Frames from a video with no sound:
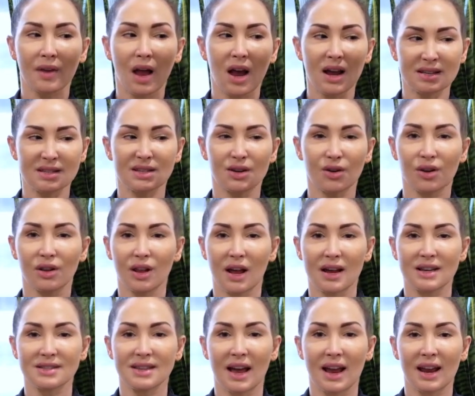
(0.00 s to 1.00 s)
I
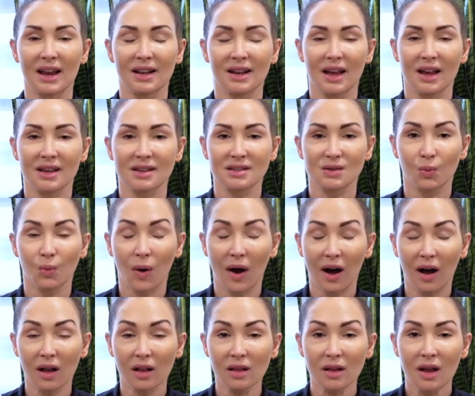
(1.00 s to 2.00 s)
sterilize that in it as
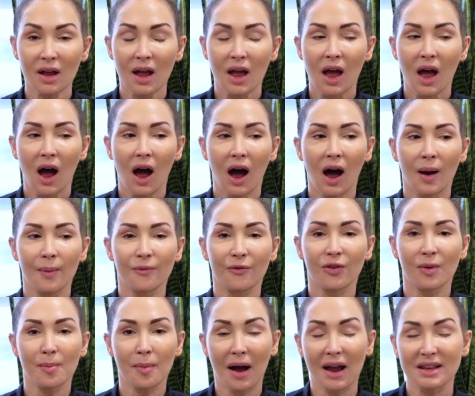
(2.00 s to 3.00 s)
well.
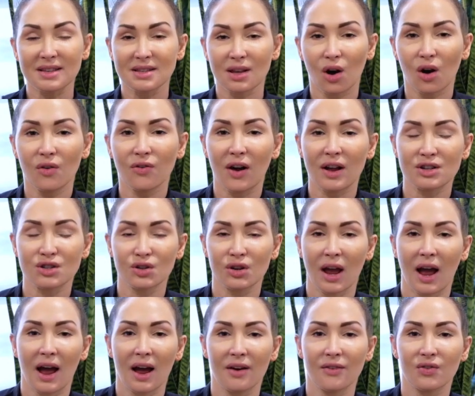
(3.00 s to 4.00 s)
For myself, I do
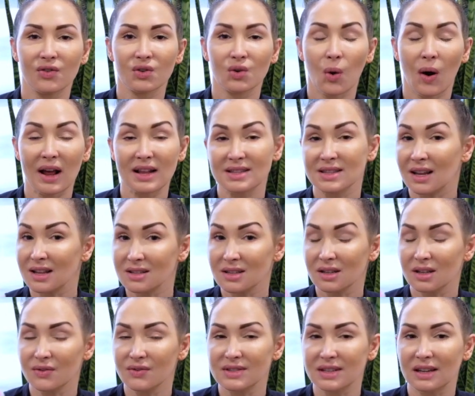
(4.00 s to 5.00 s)
have quite
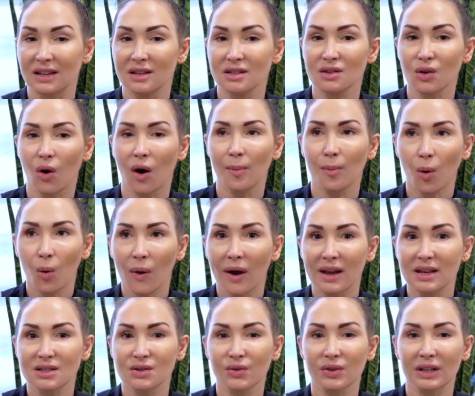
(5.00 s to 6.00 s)
sensitive skin, so I'm
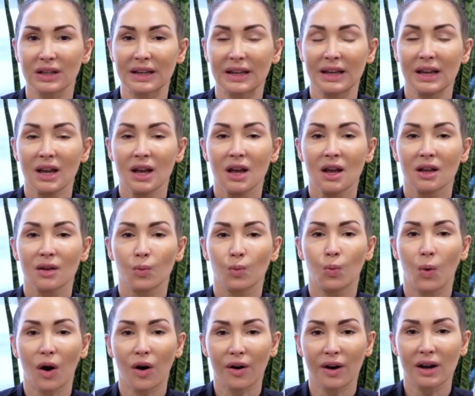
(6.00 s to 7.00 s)
always really
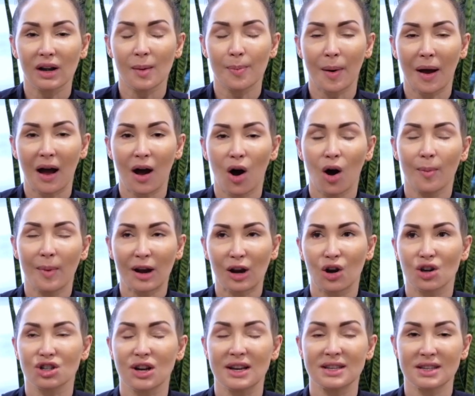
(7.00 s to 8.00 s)
worried about, oh my
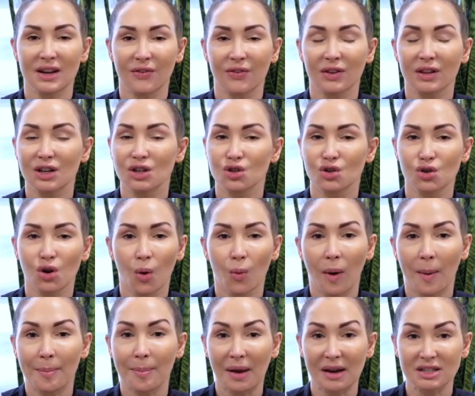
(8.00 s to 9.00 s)
gosh, I definitely do not
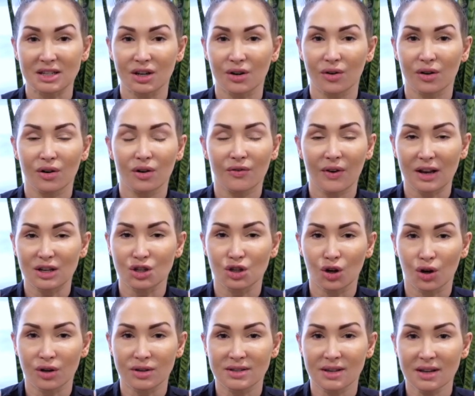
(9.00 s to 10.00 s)
want bacterial
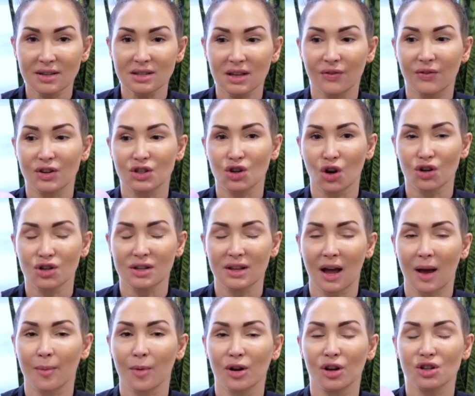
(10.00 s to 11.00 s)
vaginosis. If you don't do that,
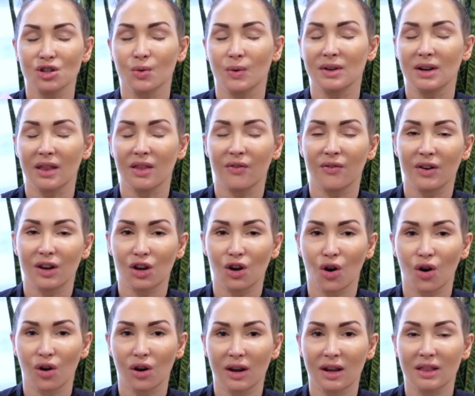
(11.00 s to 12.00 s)
I'm going to do another
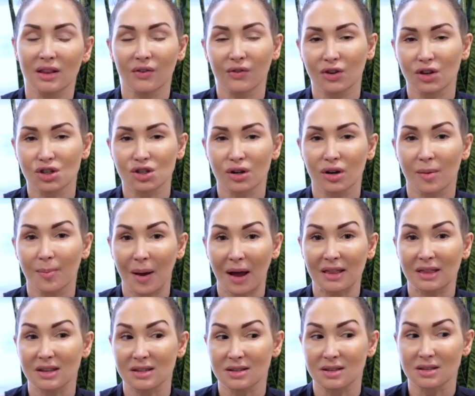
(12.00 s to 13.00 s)
video in the future
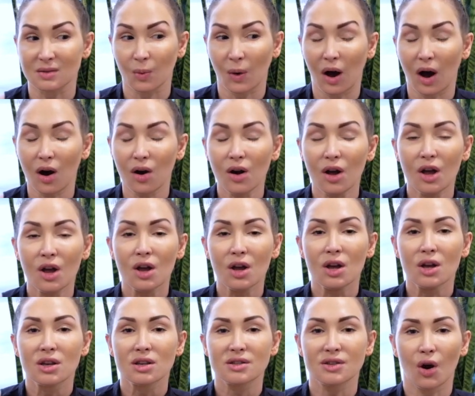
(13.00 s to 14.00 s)
about this as well.
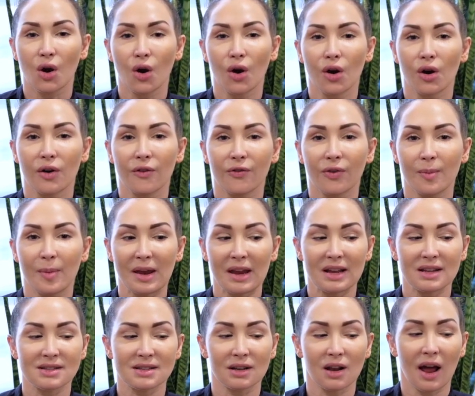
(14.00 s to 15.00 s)
So for me,
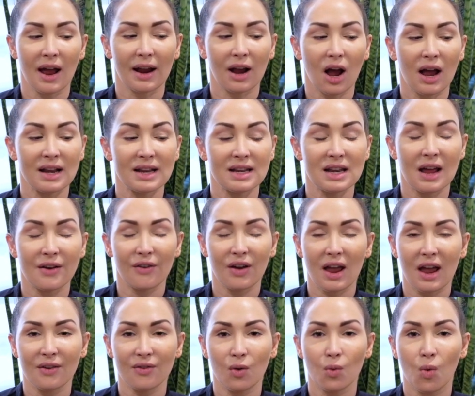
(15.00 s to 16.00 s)
it's like I never
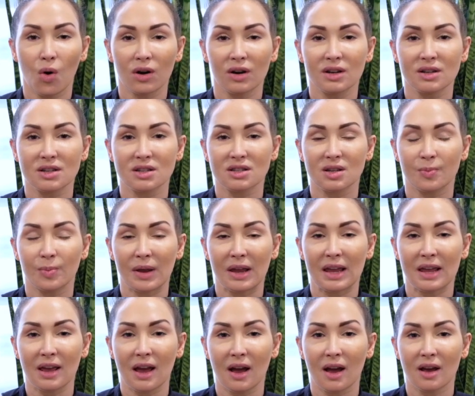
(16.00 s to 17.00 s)
ever wanted to
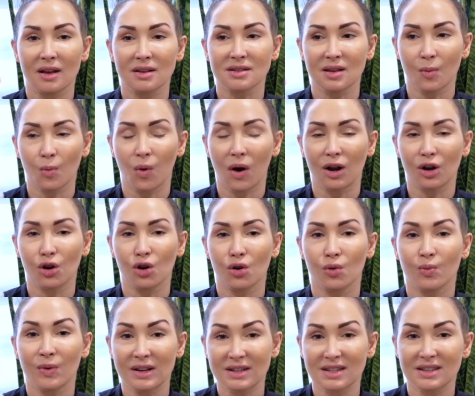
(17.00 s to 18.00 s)
be someone who
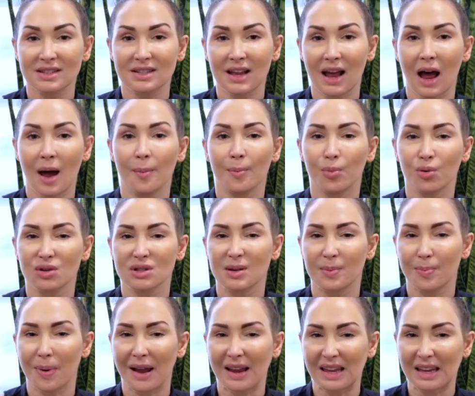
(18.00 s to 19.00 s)
rinses it out and puts
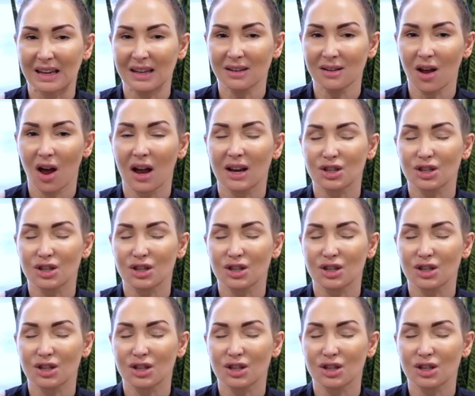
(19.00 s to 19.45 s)
it back in.